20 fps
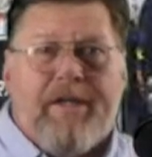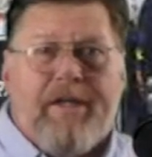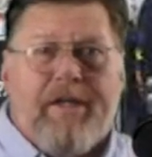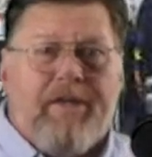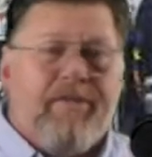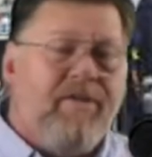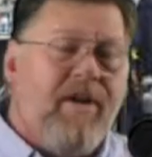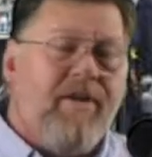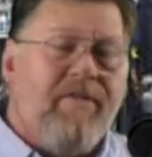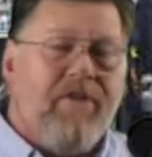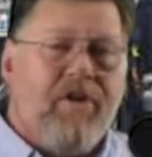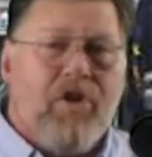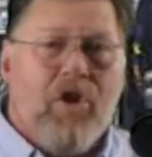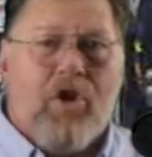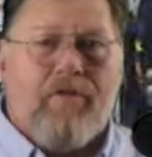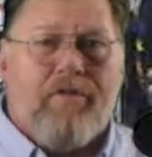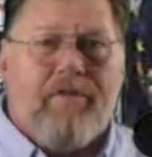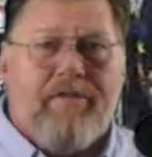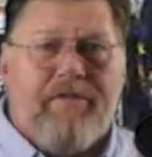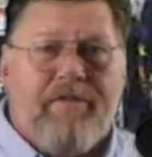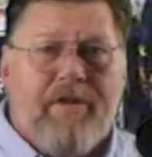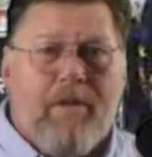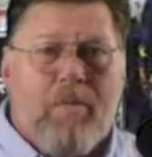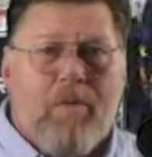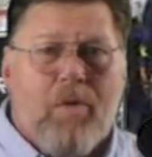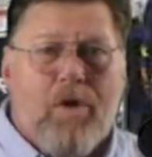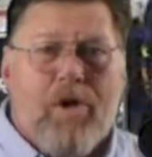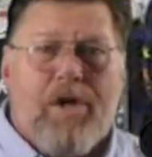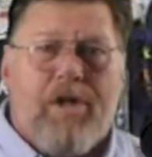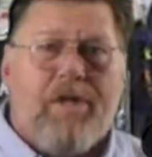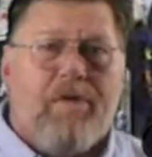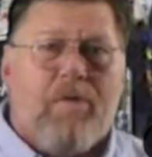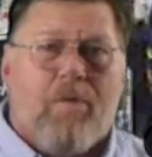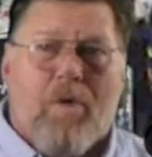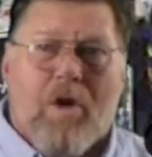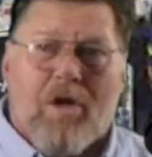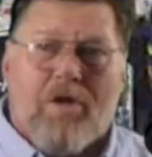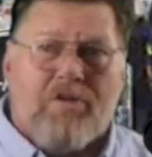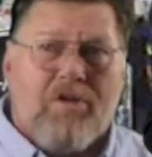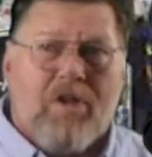You've never dove in February. The
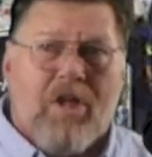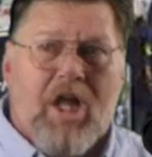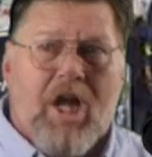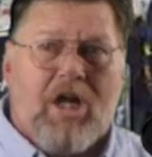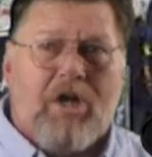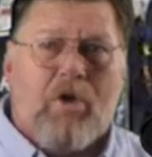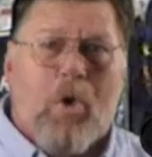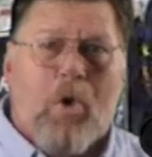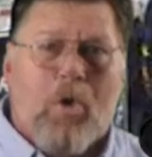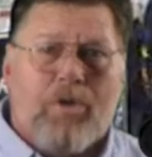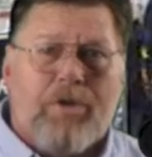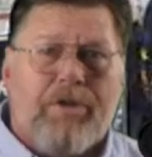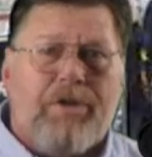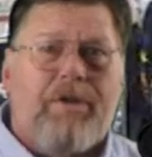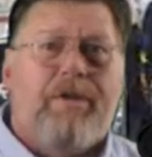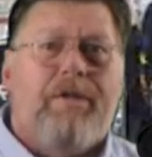water's a lot colder.